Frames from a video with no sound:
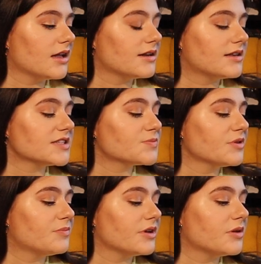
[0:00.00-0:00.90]
In a
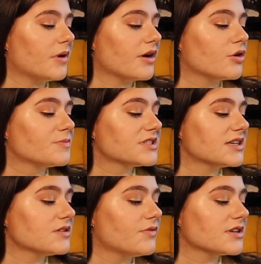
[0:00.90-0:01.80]
desperate bid by her
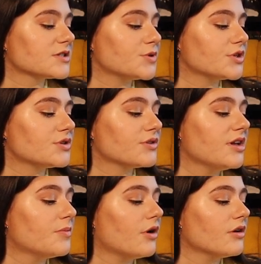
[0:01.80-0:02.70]
obsessive husband to
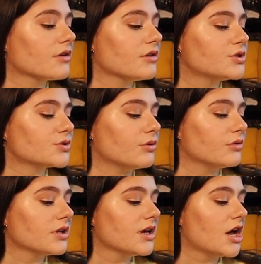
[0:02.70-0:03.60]
keep her under
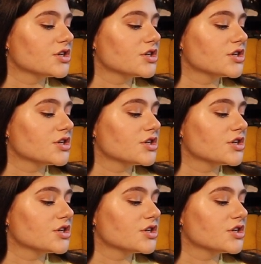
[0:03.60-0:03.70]
control,